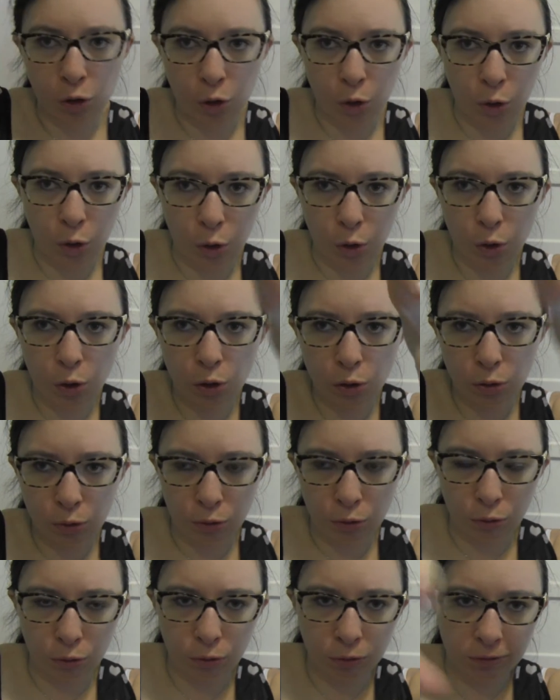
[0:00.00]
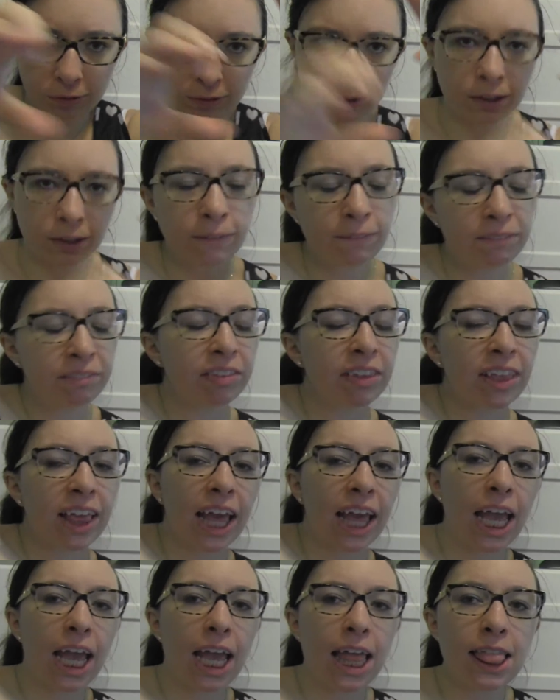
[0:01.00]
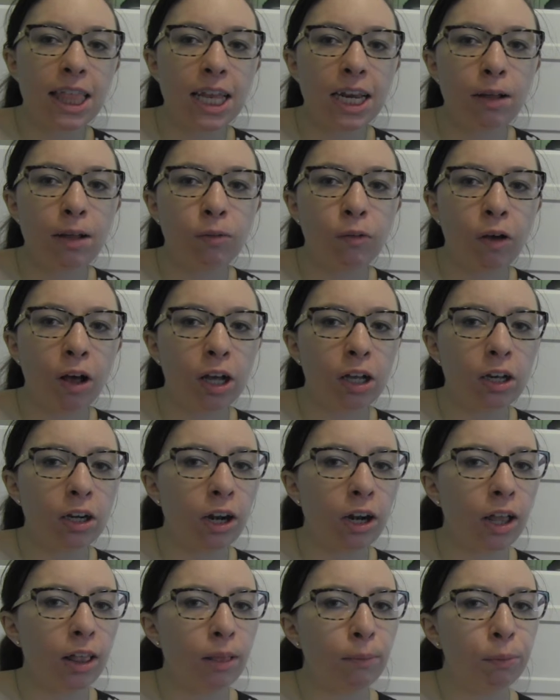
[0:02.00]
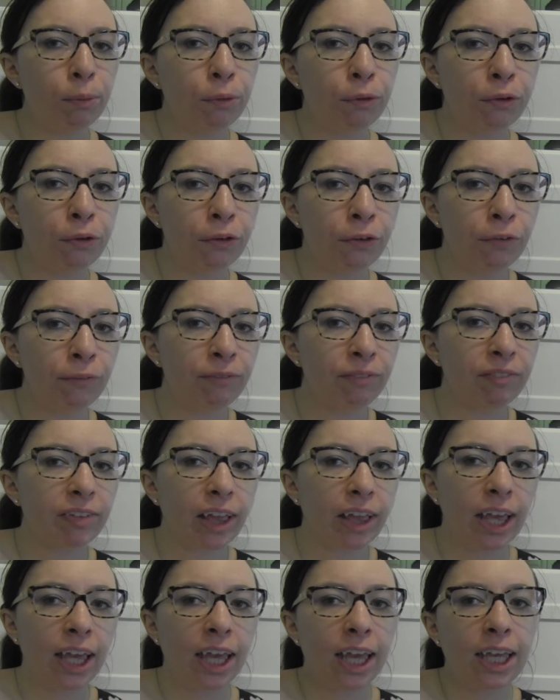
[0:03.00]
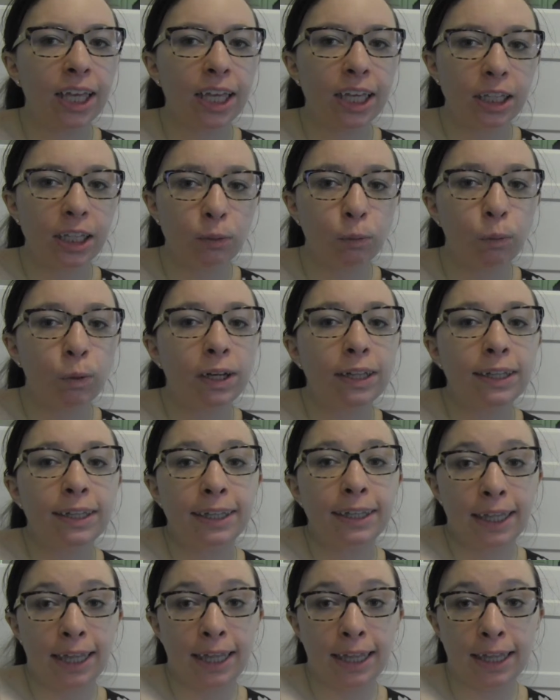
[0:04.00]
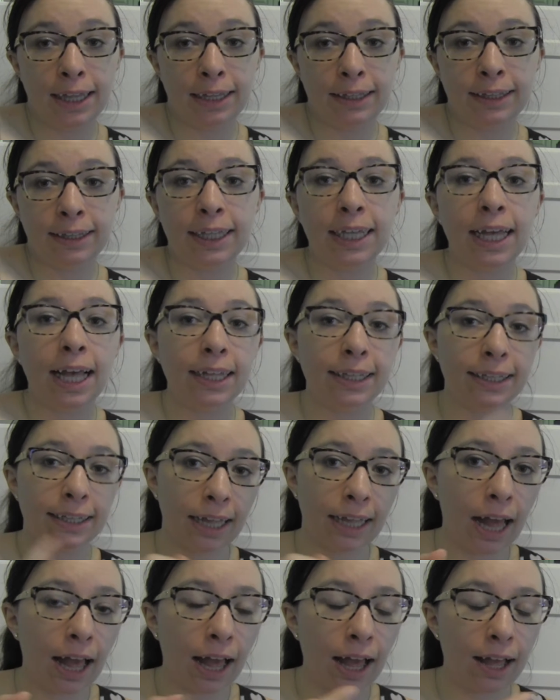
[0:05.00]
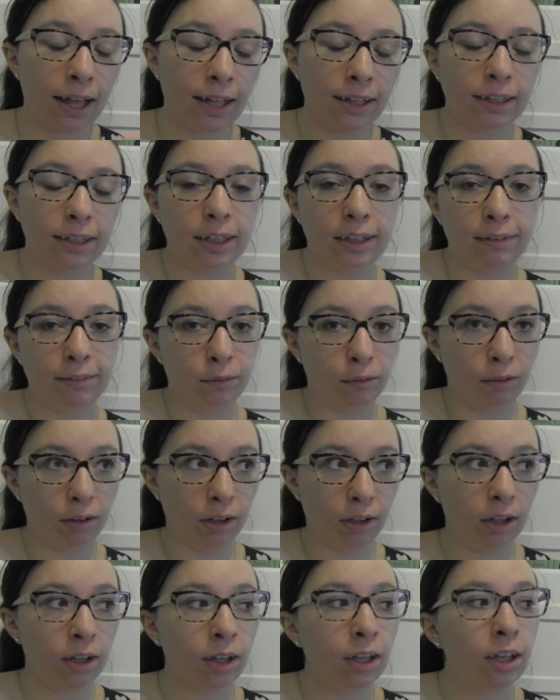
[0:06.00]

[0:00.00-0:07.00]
hose. And then I'm walking around the pool, and guess what it says? They got signs everywhere